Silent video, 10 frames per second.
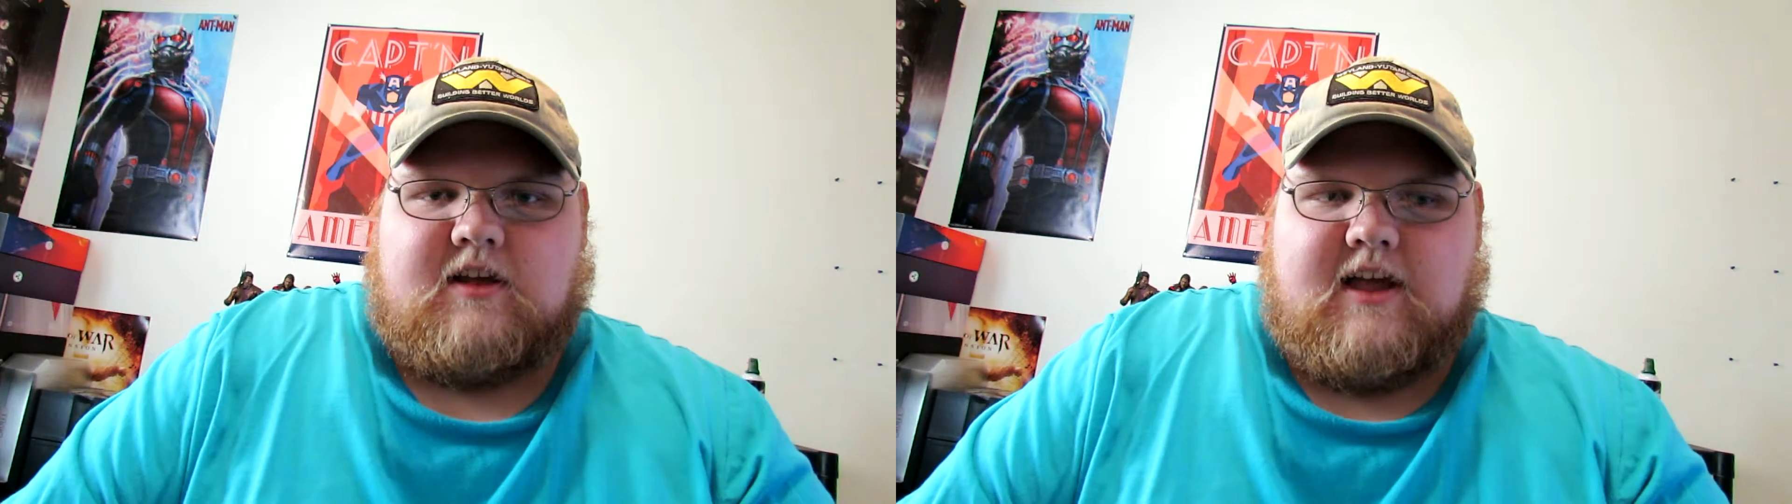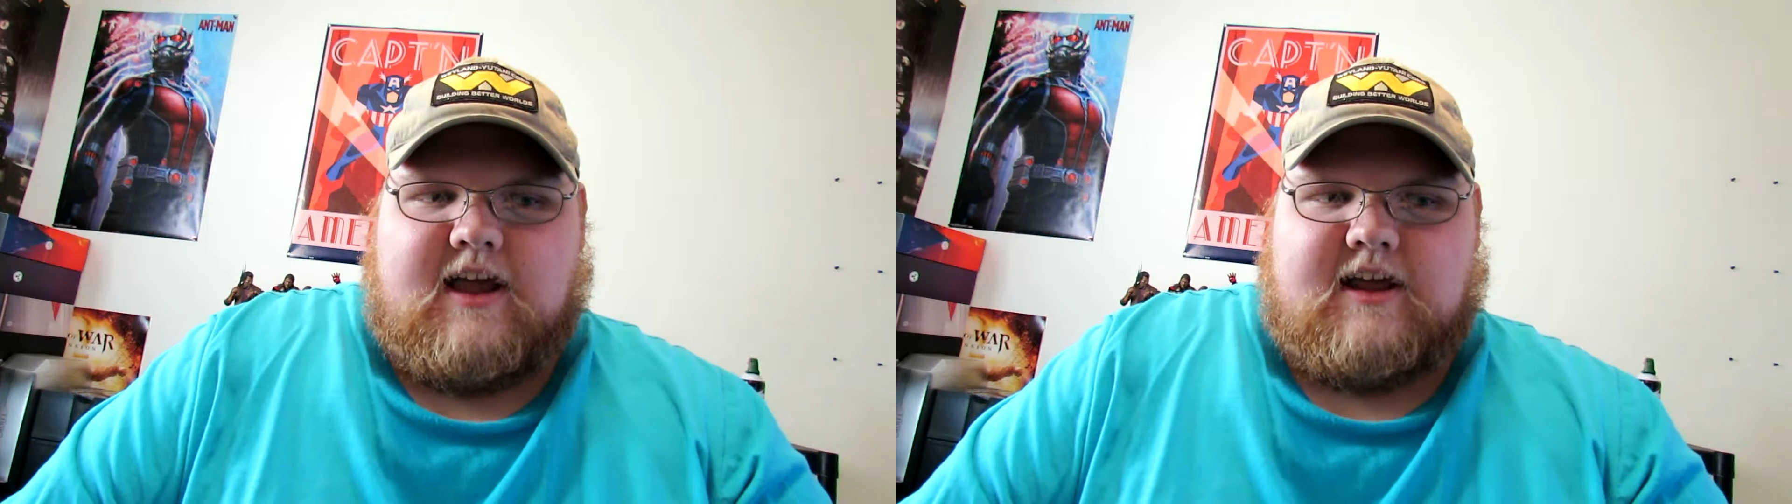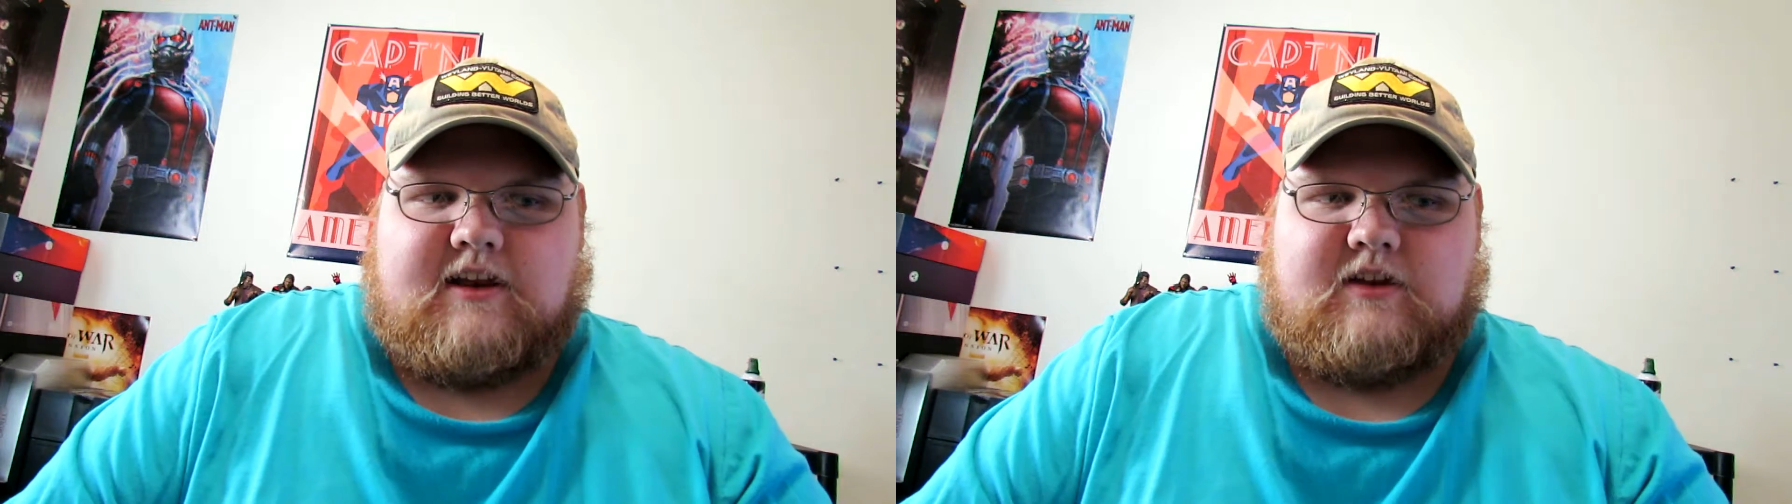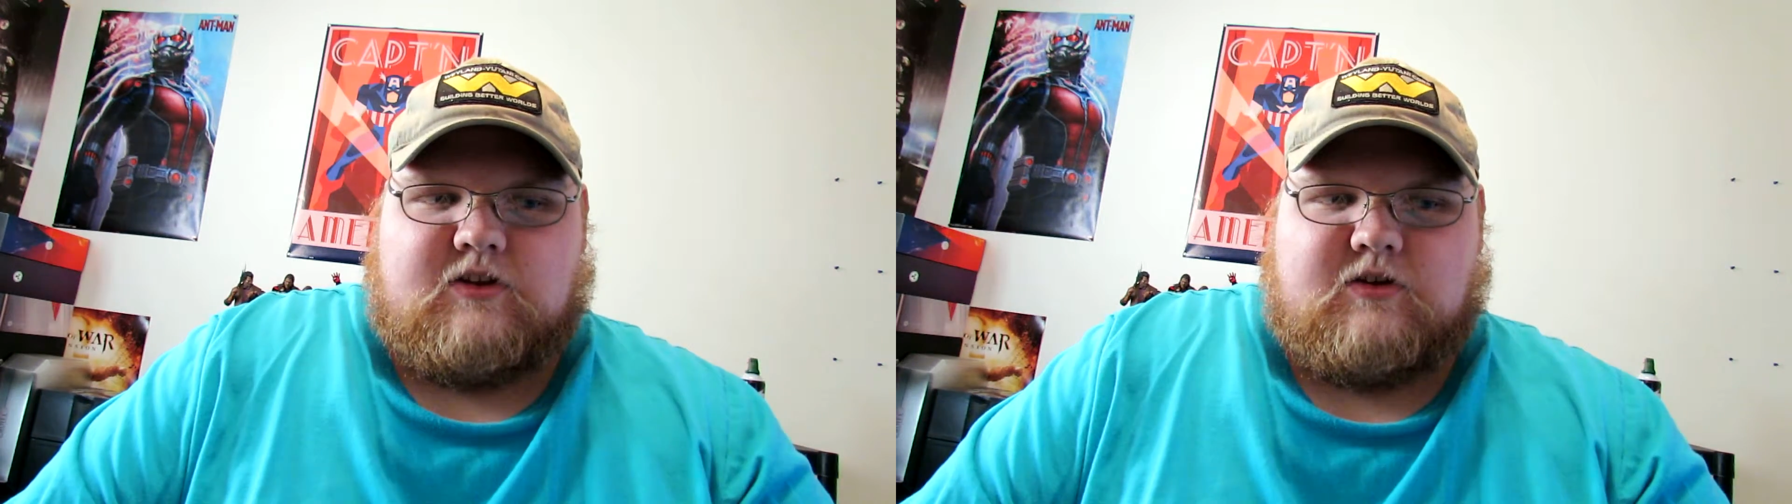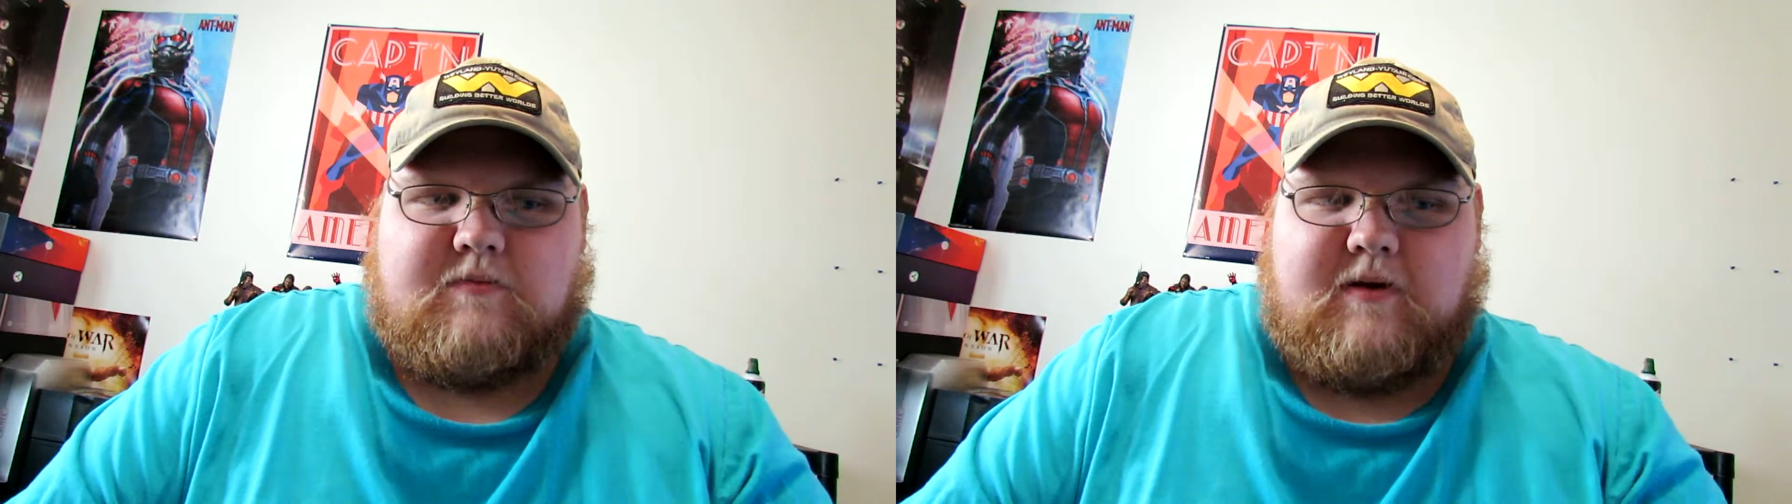and
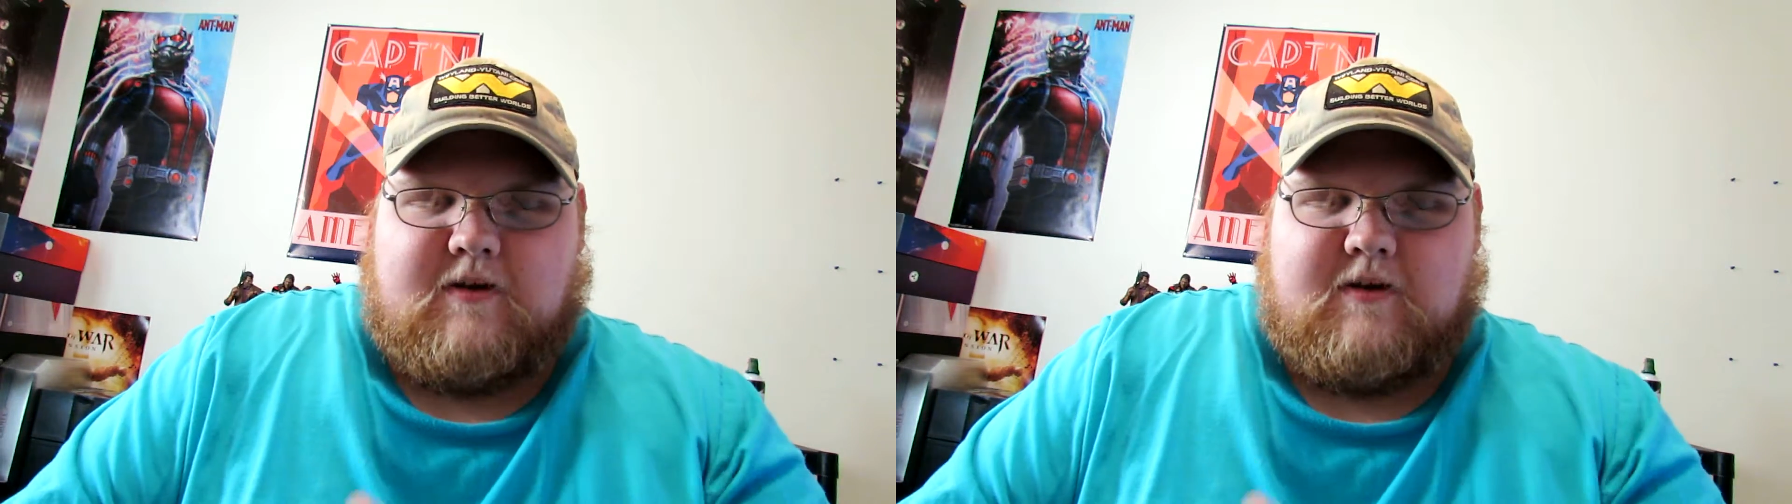you can pay